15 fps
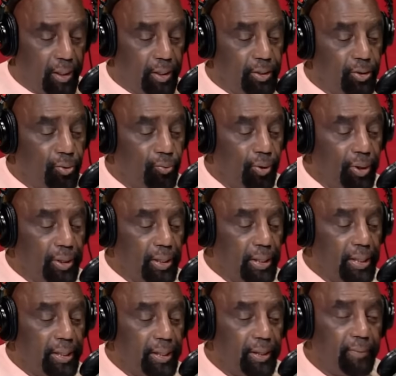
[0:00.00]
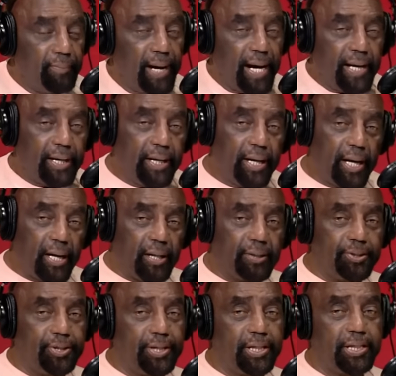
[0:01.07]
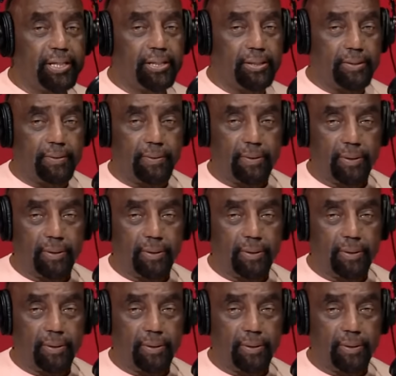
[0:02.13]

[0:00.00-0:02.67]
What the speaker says: You want to live by non-thinking.